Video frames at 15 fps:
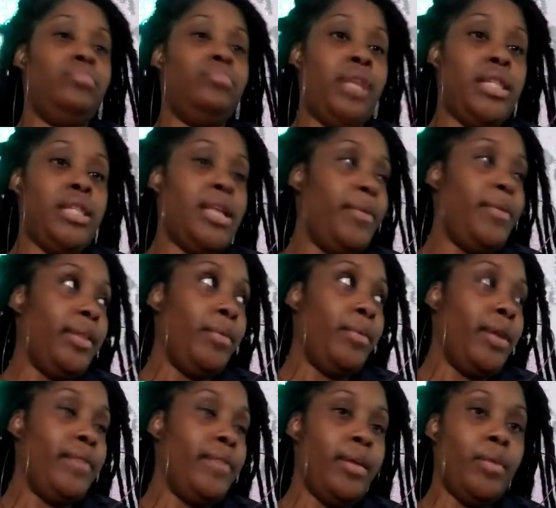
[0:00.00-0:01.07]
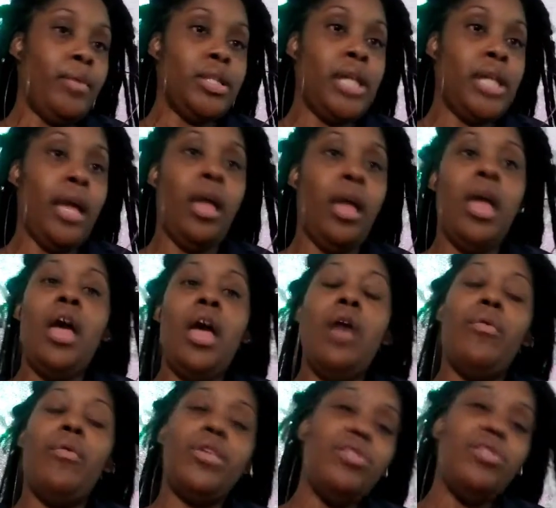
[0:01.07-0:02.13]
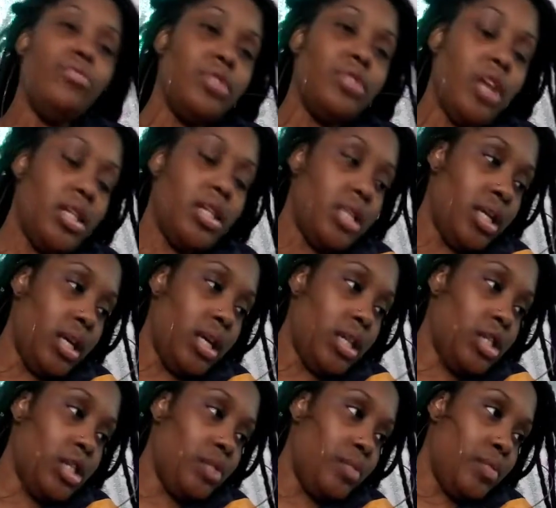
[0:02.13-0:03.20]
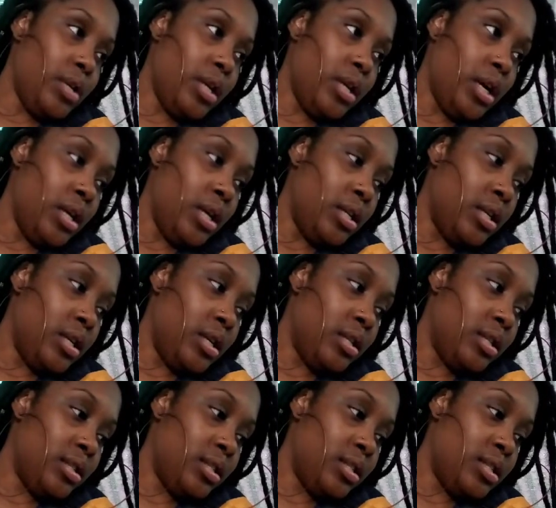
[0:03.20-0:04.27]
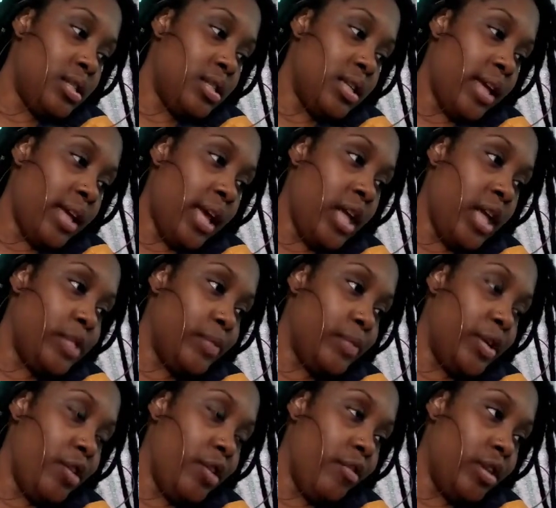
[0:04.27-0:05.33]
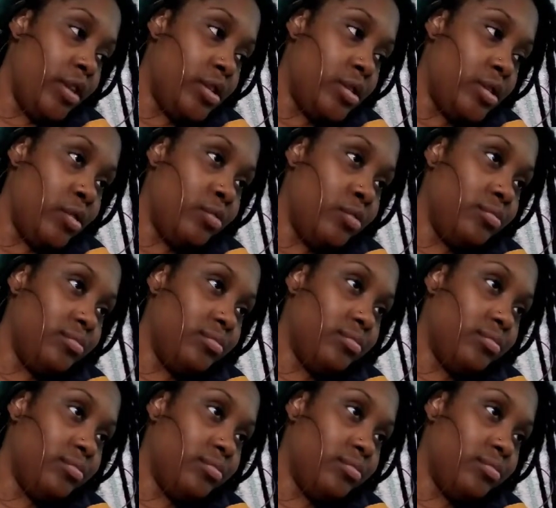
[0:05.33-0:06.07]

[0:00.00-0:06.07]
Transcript: they say whatever they want to say when you start to get to an uh, to the age where you're an adult